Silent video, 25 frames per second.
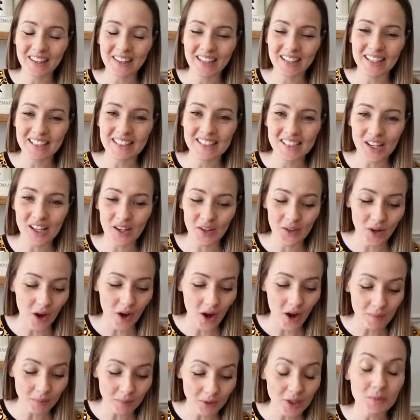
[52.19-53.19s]
So
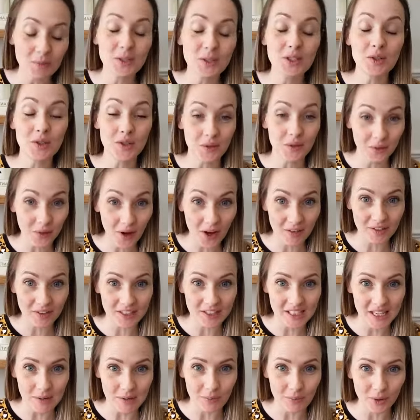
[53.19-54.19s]
I'm going to be doing a Father's
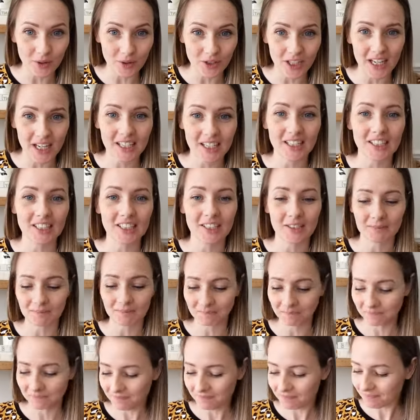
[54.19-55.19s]
Day project.
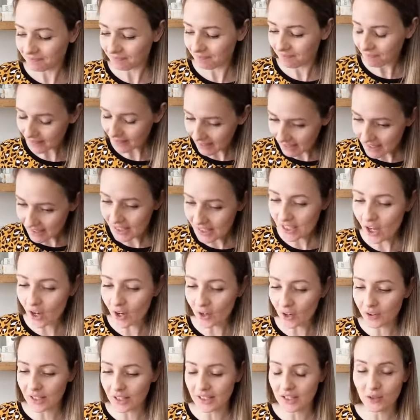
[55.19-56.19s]
So
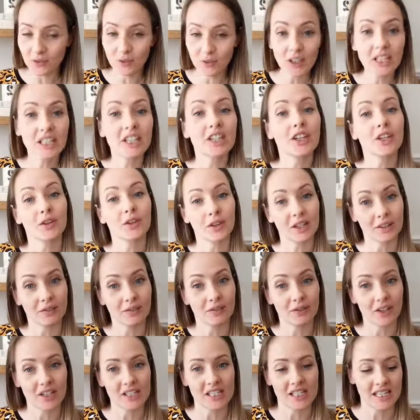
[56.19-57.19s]
it's a really cute gift
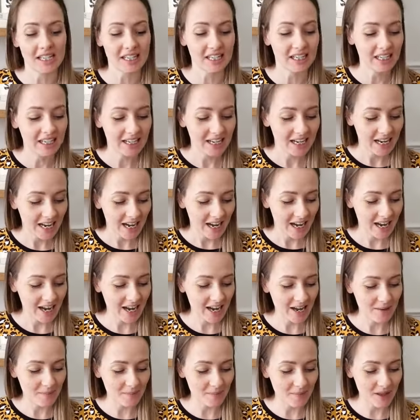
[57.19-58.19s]
idea
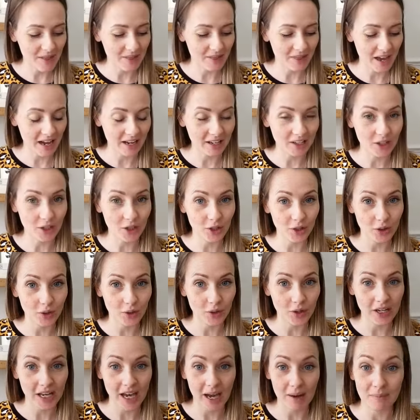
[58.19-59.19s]
that you
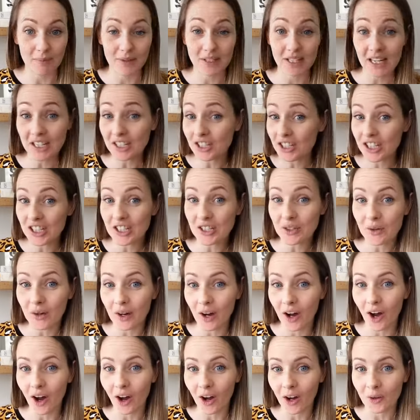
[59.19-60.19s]
can potentially do at
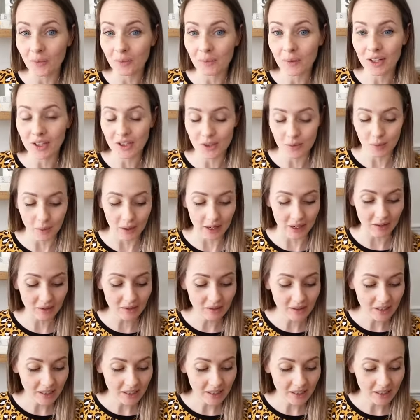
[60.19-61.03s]
home as well.